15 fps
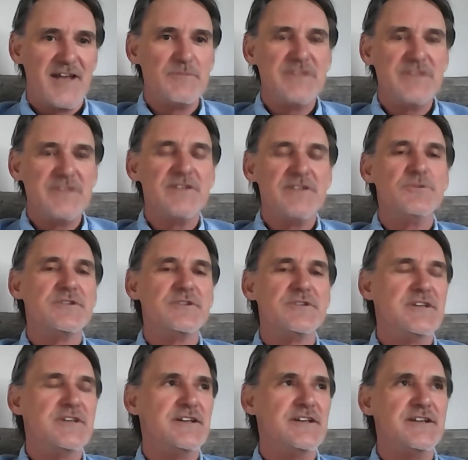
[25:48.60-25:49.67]
and I'm living
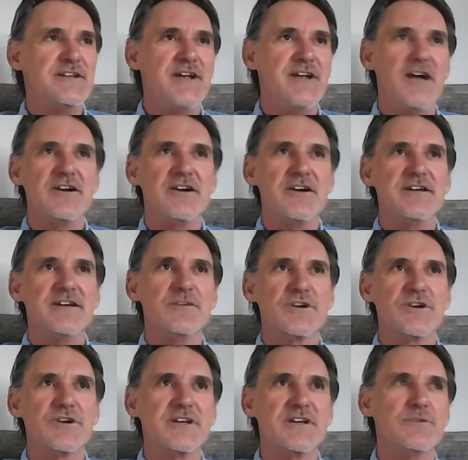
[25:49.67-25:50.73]
in an
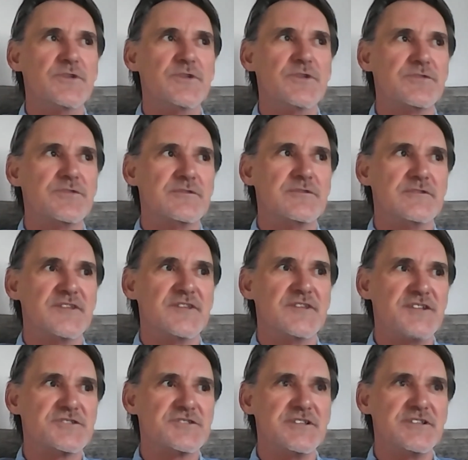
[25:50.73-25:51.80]
area working with
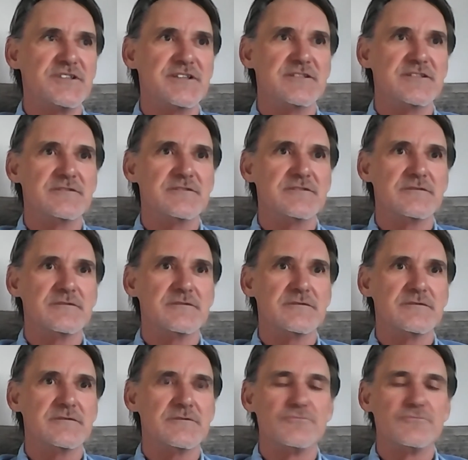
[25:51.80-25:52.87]
essentially
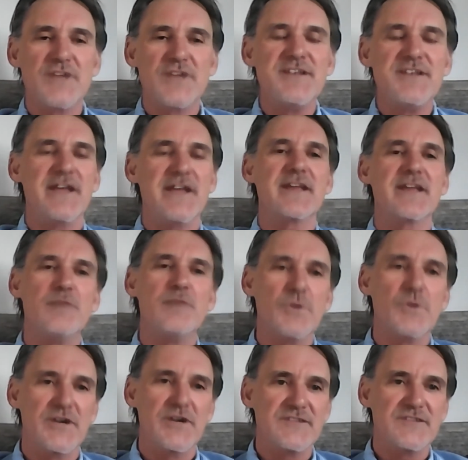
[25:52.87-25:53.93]
redneck
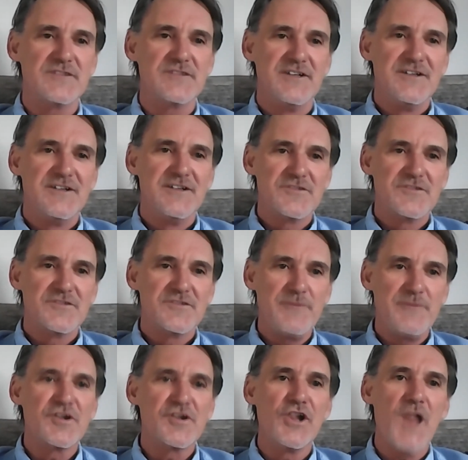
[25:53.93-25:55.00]
cowboys. So
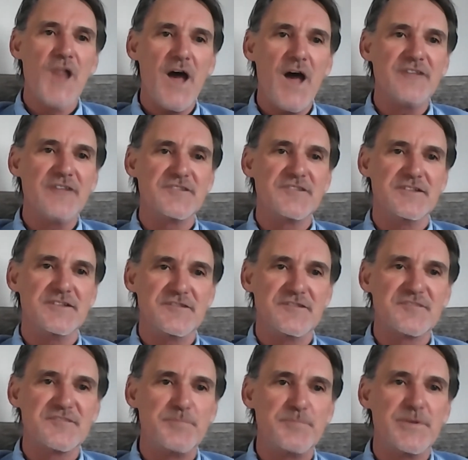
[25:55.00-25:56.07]
I'm this
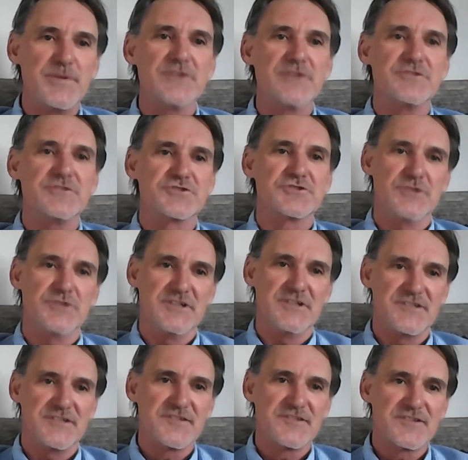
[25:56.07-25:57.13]
closet
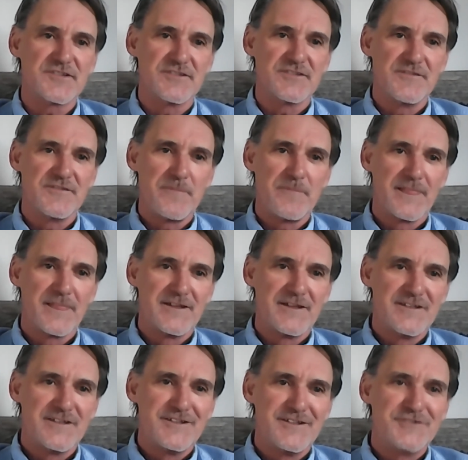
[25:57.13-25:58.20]
spiritualist
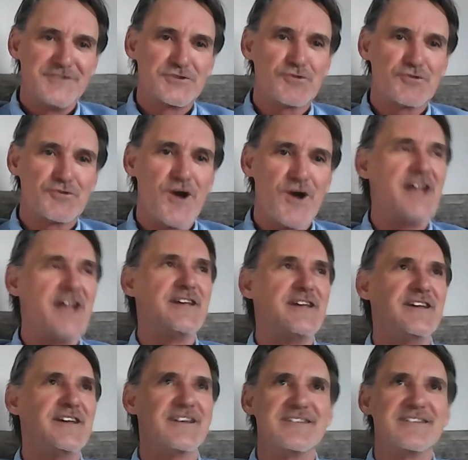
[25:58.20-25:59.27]

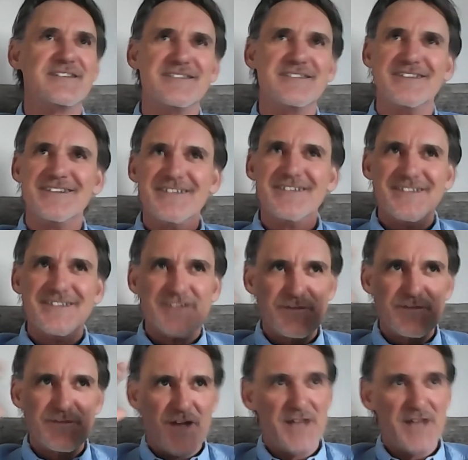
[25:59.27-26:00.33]
trying
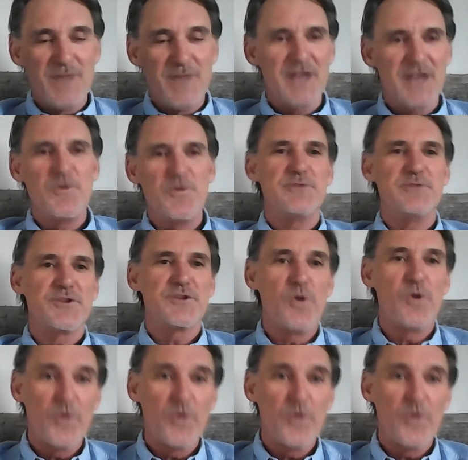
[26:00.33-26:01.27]
to find my way with